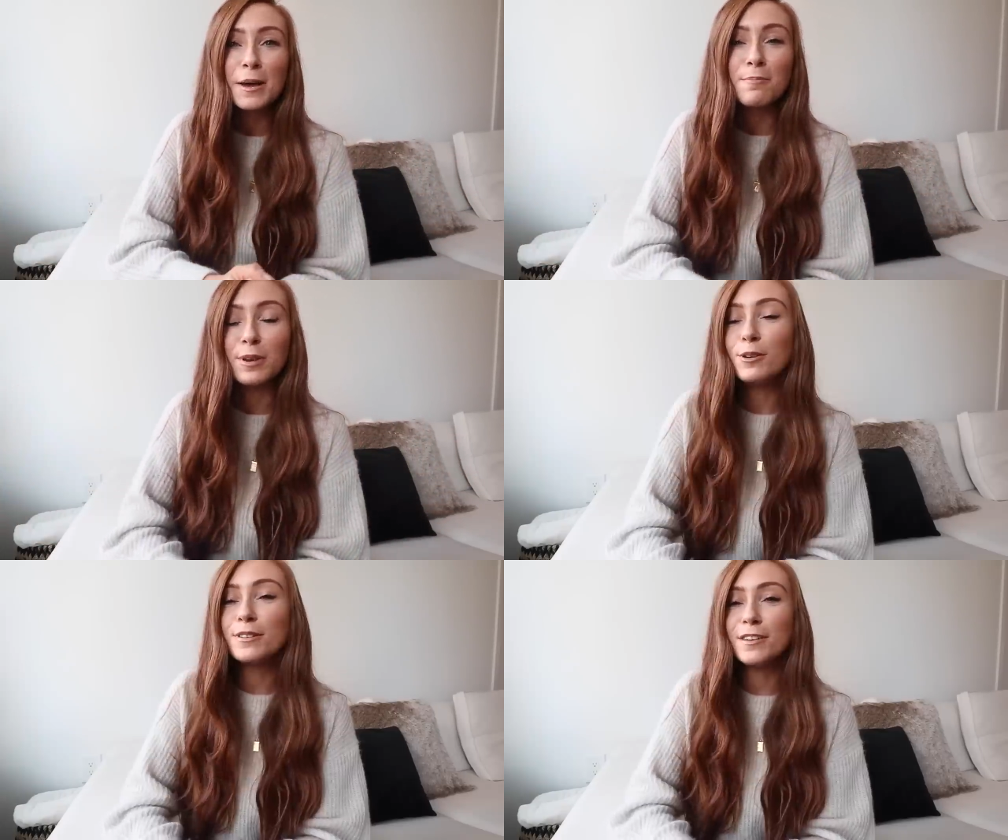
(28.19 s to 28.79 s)

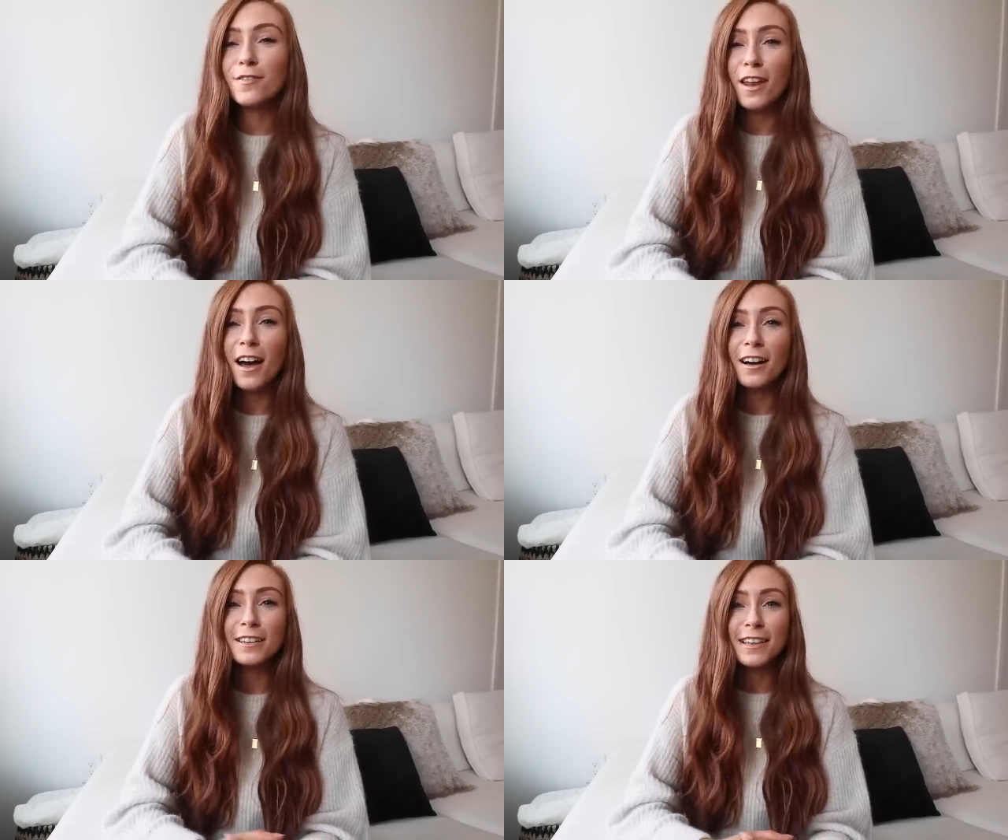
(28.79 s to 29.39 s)
beauty
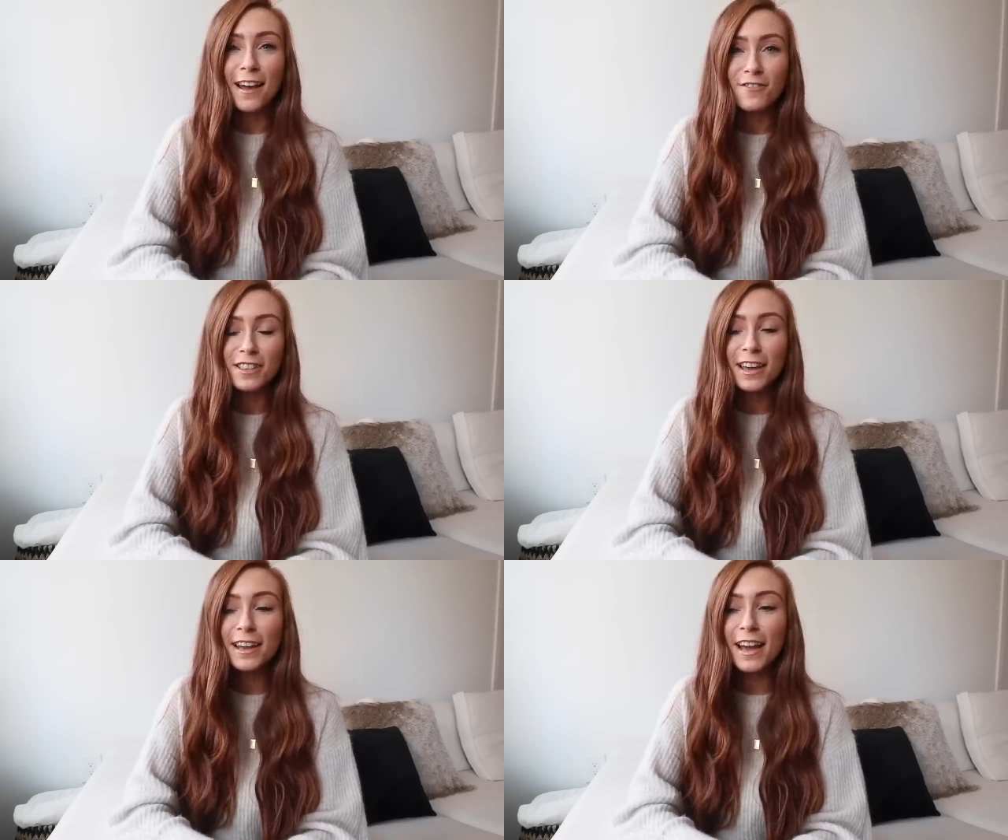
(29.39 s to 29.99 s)
vlogs,
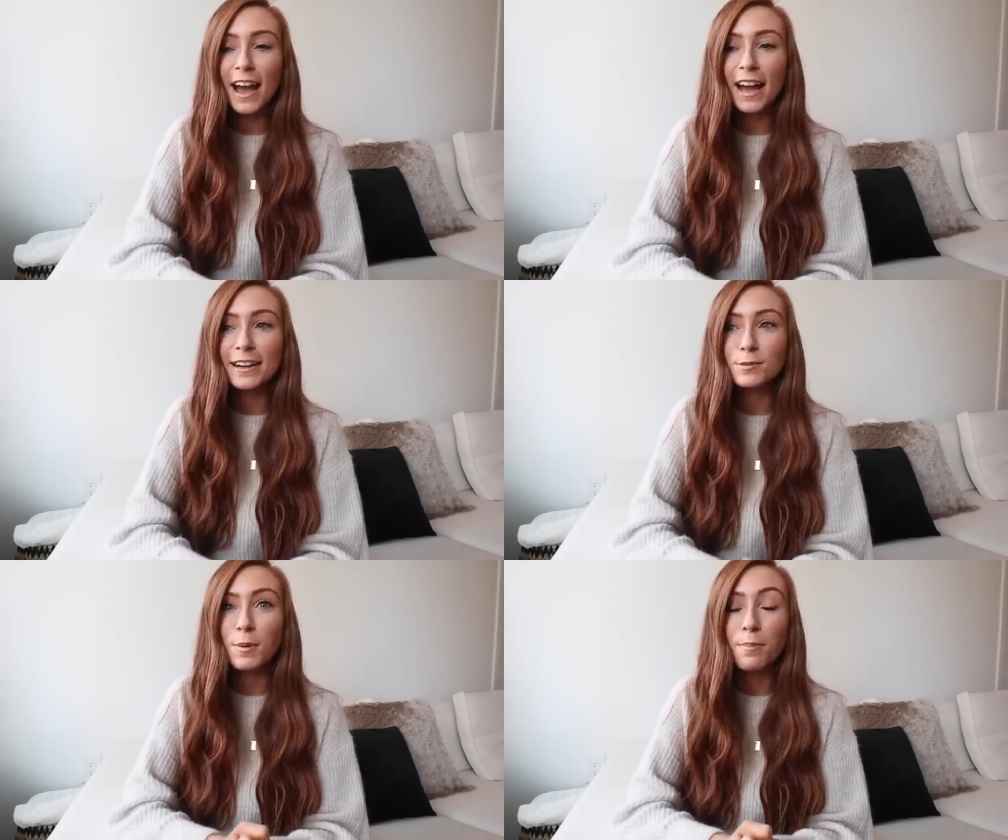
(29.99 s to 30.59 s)
everything,
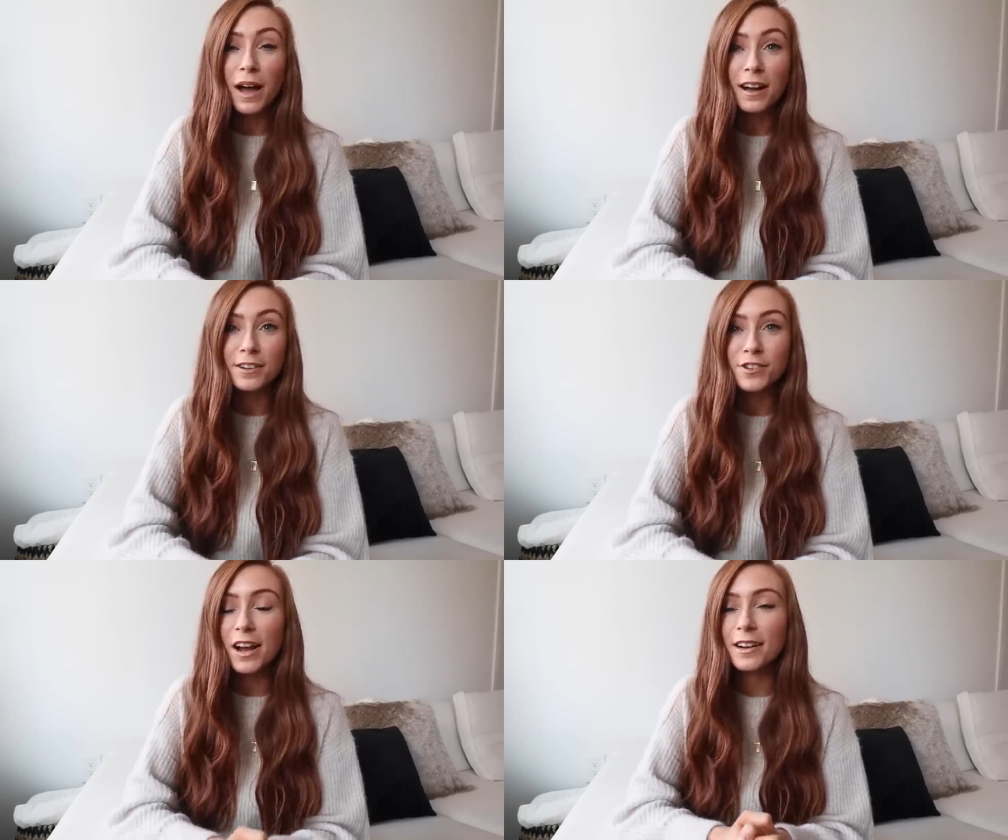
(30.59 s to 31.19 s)
and we're back
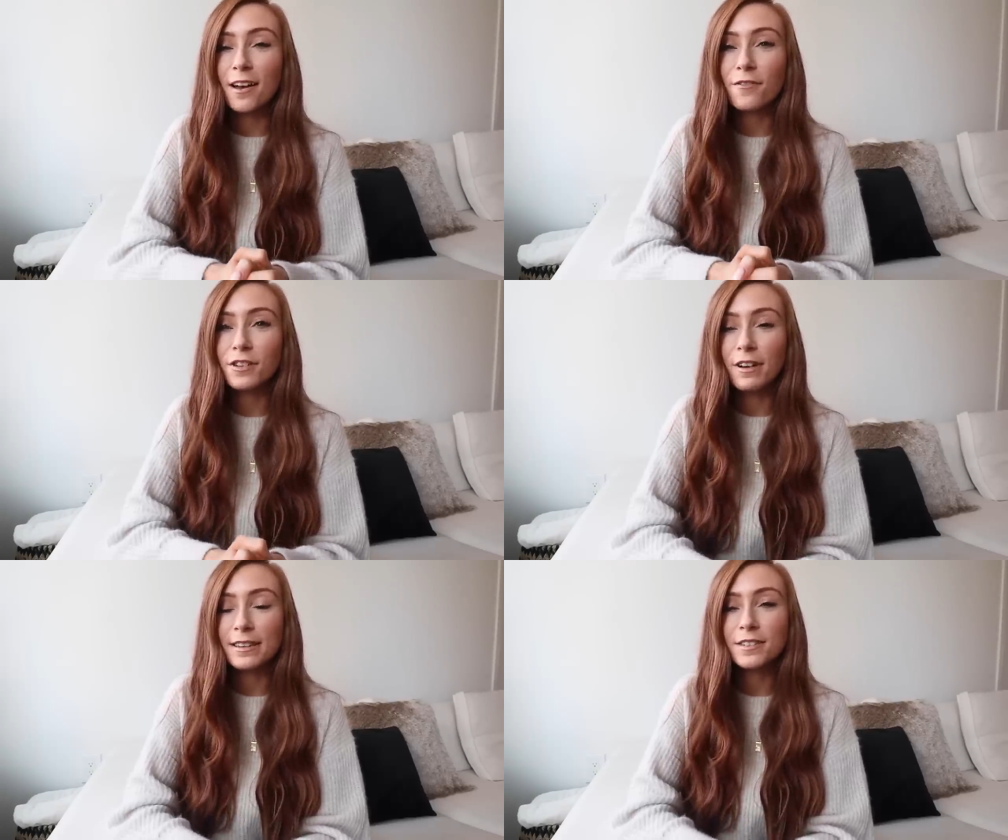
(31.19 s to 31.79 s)
on track now for
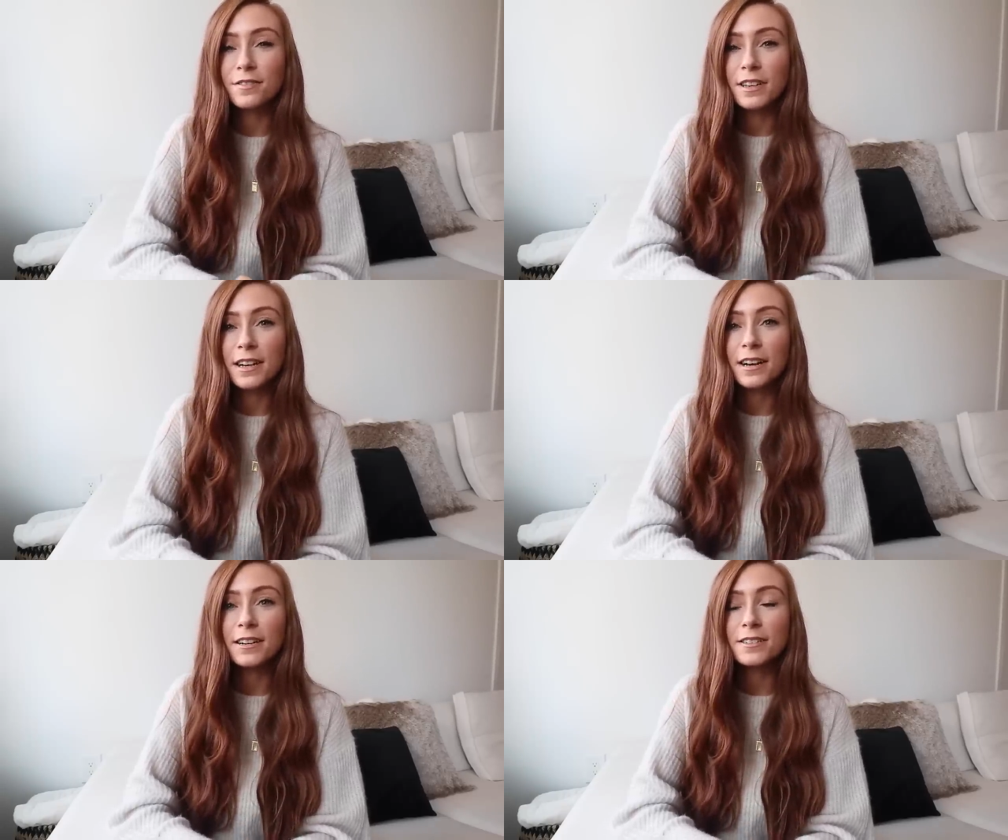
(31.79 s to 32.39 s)
the rest of the year.